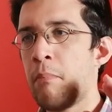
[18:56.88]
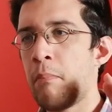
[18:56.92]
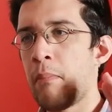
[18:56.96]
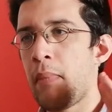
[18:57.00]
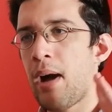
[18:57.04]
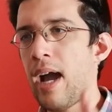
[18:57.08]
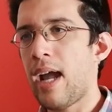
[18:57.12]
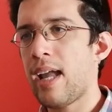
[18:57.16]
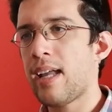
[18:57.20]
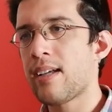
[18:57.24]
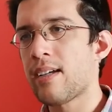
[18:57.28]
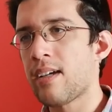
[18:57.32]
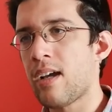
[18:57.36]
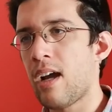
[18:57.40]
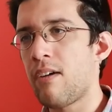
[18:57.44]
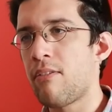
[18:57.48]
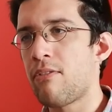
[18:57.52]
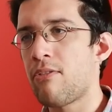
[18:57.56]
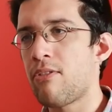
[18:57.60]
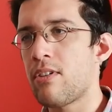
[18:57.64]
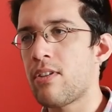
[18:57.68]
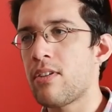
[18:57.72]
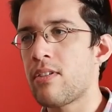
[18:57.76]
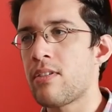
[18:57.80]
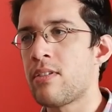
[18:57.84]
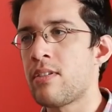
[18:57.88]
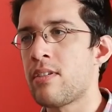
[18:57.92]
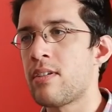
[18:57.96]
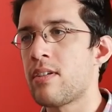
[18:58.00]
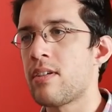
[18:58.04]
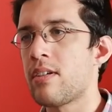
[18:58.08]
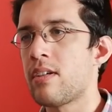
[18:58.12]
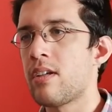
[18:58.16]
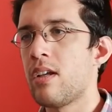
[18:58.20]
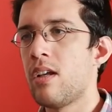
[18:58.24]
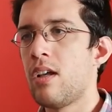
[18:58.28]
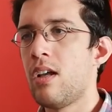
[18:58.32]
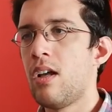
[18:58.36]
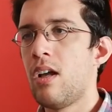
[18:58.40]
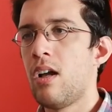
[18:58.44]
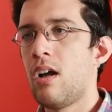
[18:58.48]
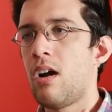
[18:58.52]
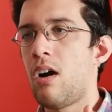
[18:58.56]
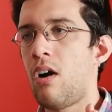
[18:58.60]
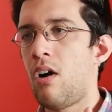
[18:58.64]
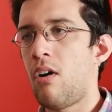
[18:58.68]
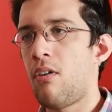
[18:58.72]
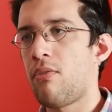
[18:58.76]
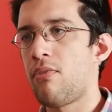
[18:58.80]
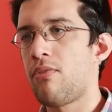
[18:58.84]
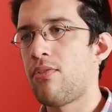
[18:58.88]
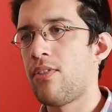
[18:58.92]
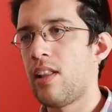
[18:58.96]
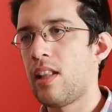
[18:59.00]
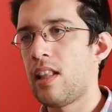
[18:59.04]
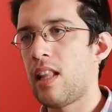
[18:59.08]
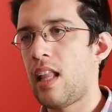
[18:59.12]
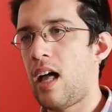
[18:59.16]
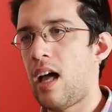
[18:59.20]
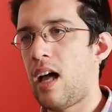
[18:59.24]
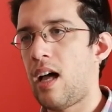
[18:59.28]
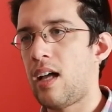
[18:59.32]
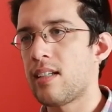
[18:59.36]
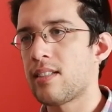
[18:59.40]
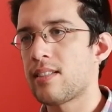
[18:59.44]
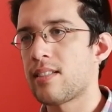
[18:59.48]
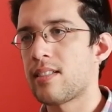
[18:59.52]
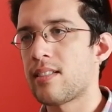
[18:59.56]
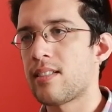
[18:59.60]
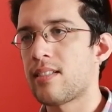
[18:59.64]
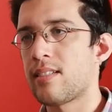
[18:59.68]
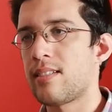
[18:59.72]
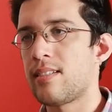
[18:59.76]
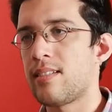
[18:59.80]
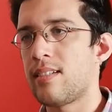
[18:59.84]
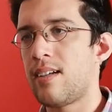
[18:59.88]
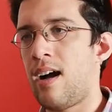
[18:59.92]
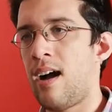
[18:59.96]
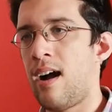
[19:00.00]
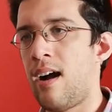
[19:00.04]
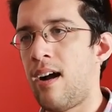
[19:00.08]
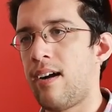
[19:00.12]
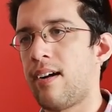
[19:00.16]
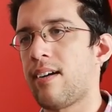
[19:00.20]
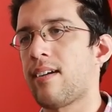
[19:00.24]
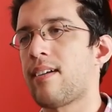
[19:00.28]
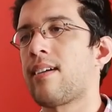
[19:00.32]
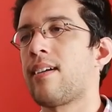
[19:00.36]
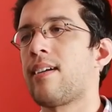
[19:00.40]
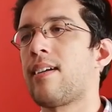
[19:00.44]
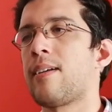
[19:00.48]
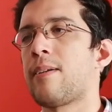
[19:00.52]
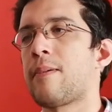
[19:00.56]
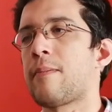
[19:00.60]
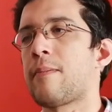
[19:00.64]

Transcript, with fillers: my coverage of the last arc